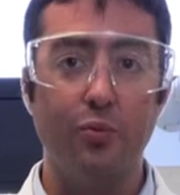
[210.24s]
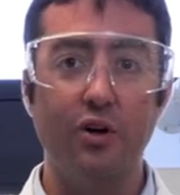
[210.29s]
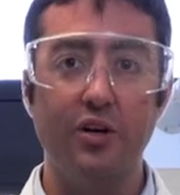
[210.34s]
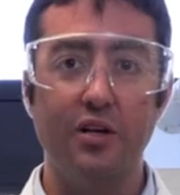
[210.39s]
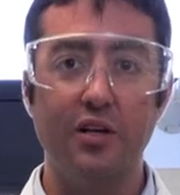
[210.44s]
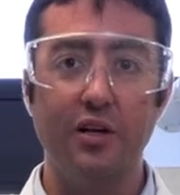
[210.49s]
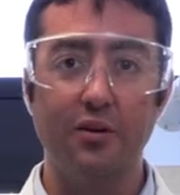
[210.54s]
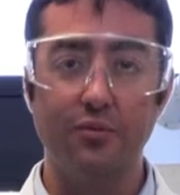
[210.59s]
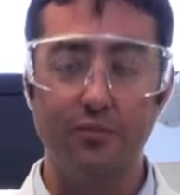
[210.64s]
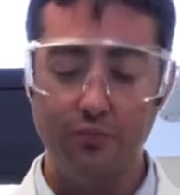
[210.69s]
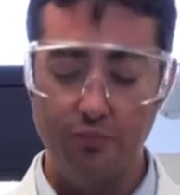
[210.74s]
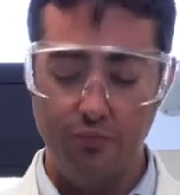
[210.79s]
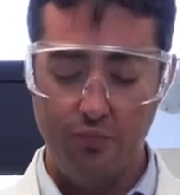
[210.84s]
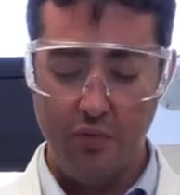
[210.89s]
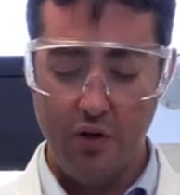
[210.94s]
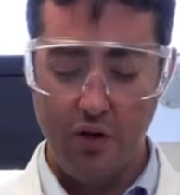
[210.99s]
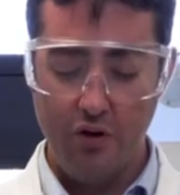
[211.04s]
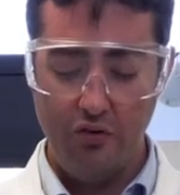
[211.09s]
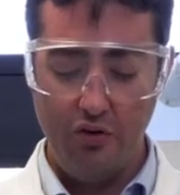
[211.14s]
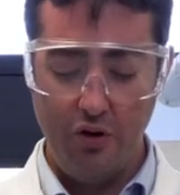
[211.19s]
printing.
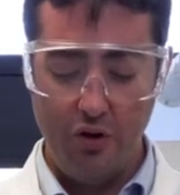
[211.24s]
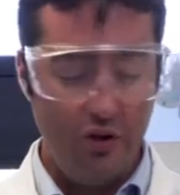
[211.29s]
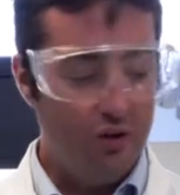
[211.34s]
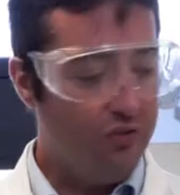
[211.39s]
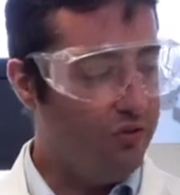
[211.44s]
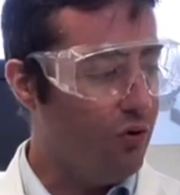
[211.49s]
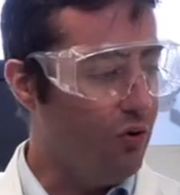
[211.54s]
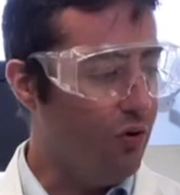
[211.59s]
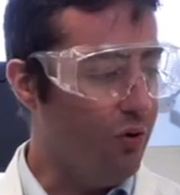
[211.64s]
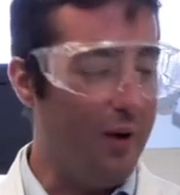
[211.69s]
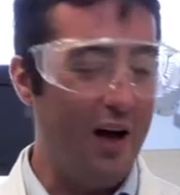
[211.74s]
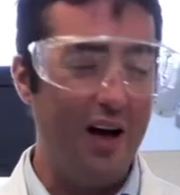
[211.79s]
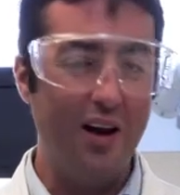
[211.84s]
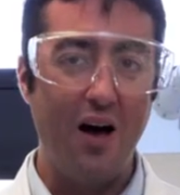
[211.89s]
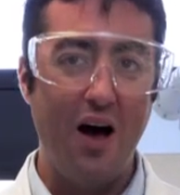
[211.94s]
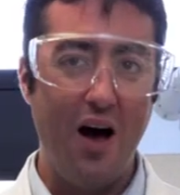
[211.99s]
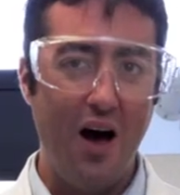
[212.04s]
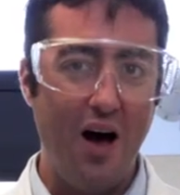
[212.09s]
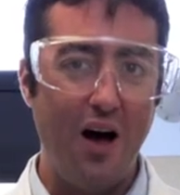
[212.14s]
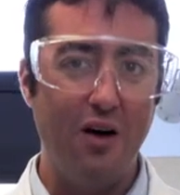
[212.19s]
So this took about
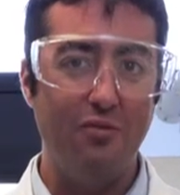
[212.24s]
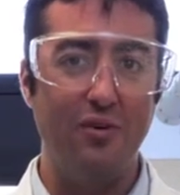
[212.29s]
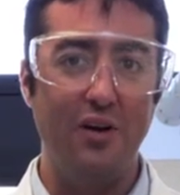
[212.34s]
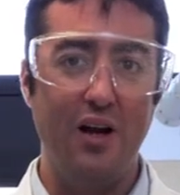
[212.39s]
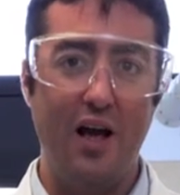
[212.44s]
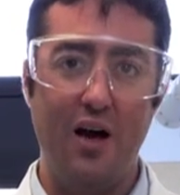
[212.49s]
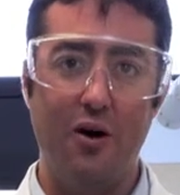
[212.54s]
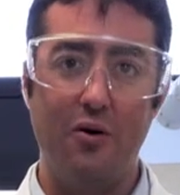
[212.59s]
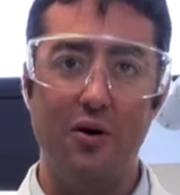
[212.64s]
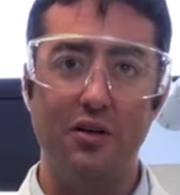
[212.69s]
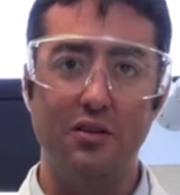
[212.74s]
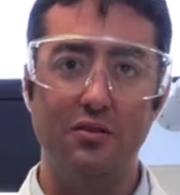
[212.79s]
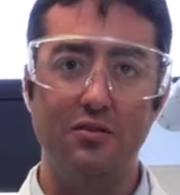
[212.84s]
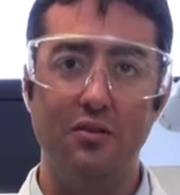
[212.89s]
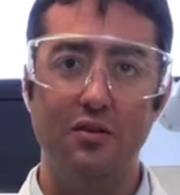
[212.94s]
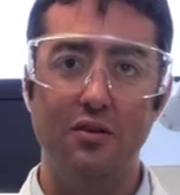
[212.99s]
half an hour.